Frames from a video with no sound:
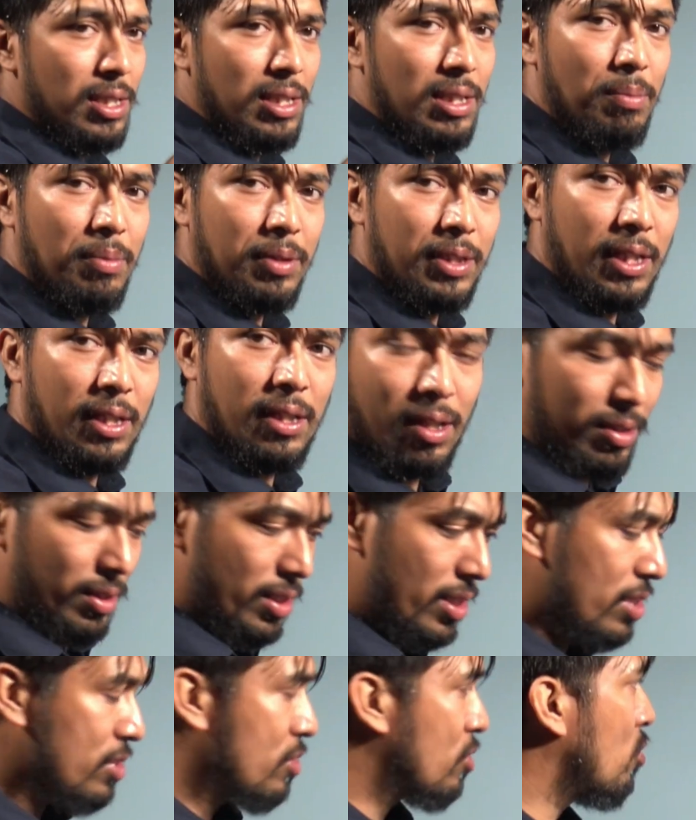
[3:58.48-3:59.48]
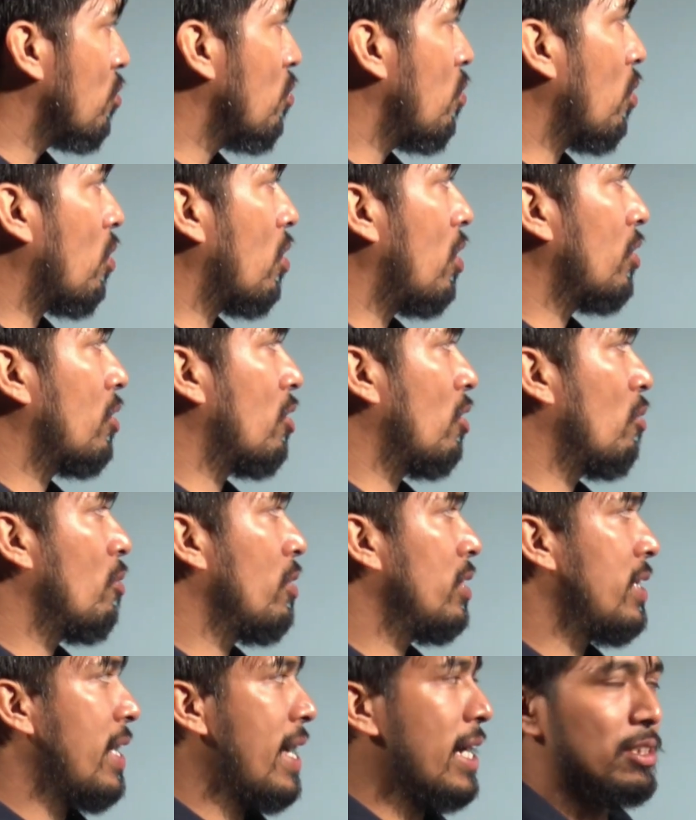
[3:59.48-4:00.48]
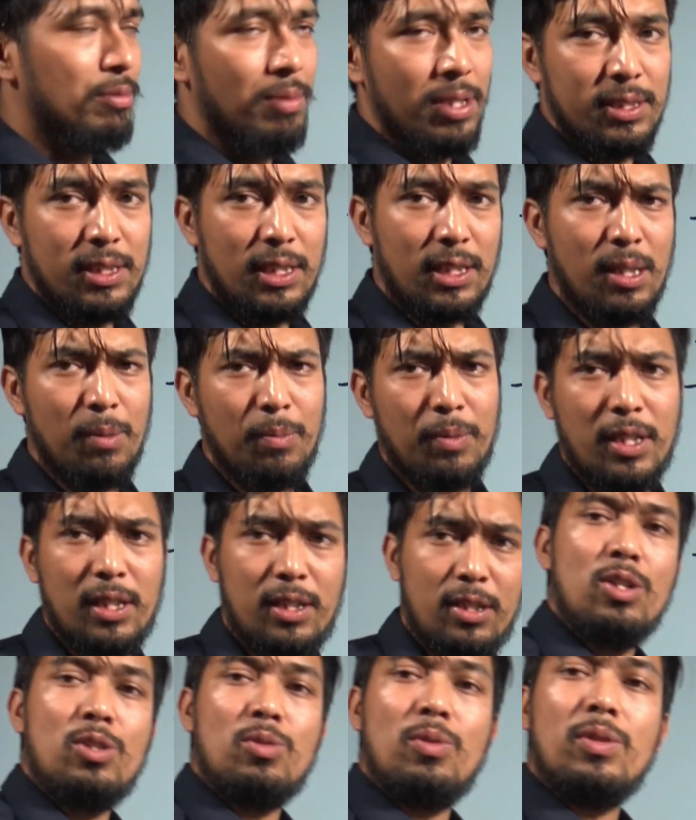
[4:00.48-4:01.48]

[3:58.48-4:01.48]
Limited. There is no control with XYZ Limited, so